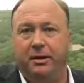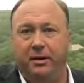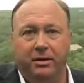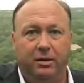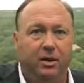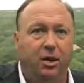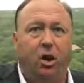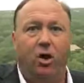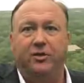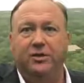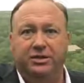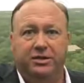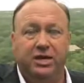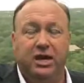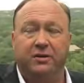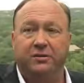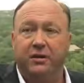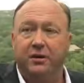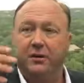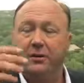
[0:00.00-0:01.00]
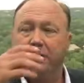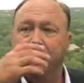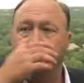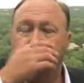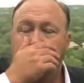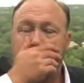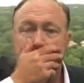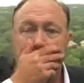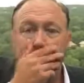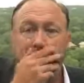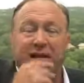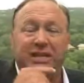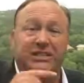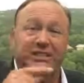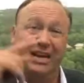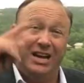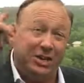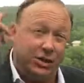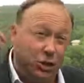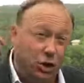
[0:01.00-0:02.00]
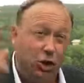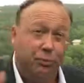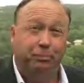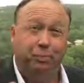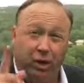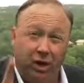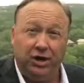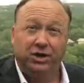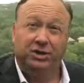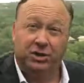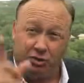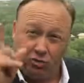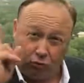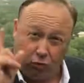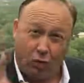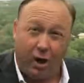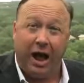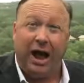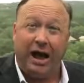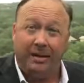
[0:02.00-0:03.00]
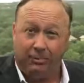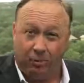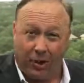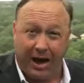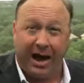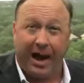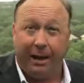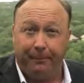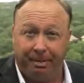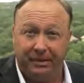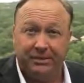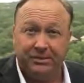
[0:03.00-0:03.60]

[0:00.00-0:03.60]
all this stuff. They said, you push crime rap